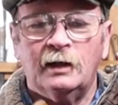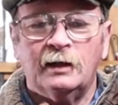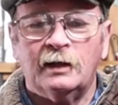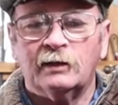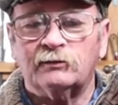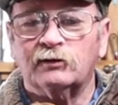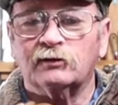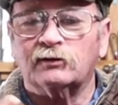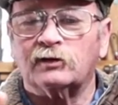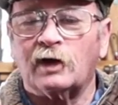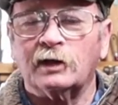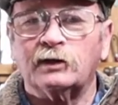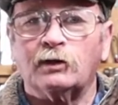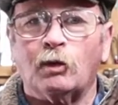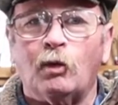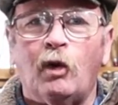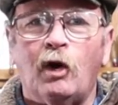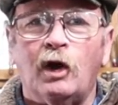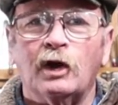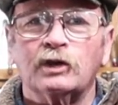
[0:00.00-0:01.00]
This one's got the
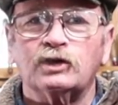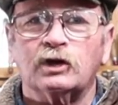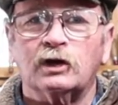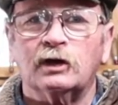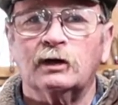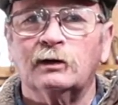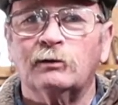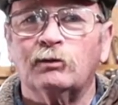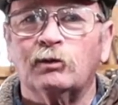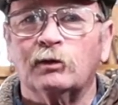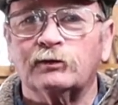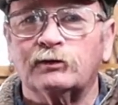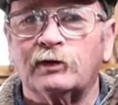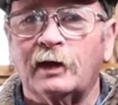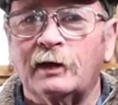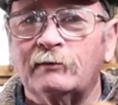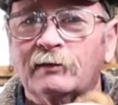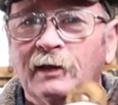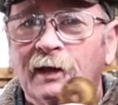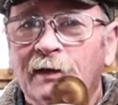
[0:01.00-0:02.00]
washer. We'll
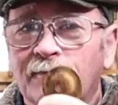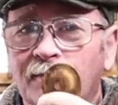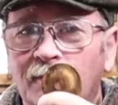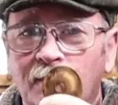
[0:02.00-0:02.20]
save that